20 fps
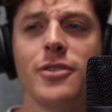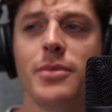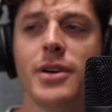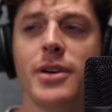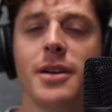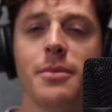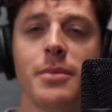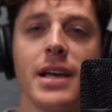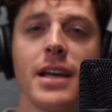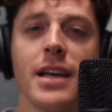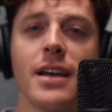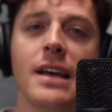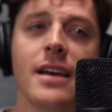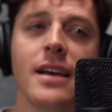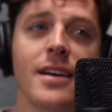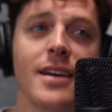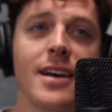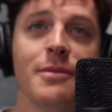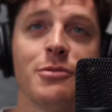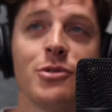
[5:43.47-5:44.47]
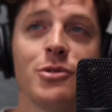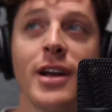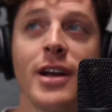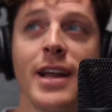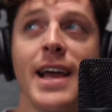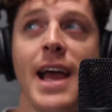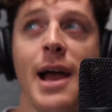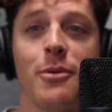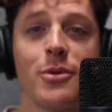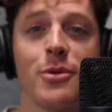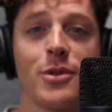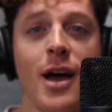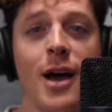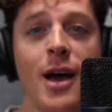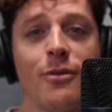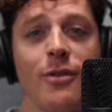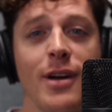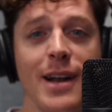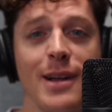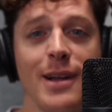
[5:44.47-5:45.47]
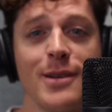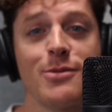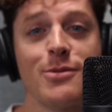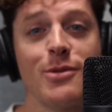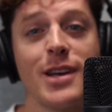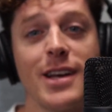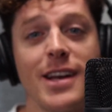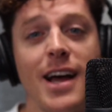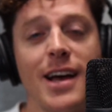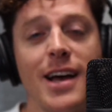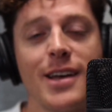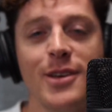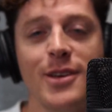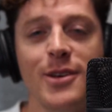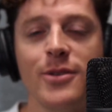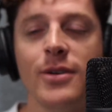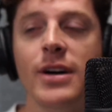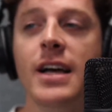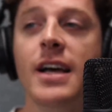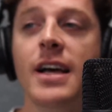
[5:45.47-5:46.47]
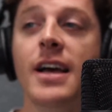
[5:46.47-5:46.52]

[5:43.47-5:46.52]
But I'm like, I'm trying to hang out with God right now, sweetie, not you.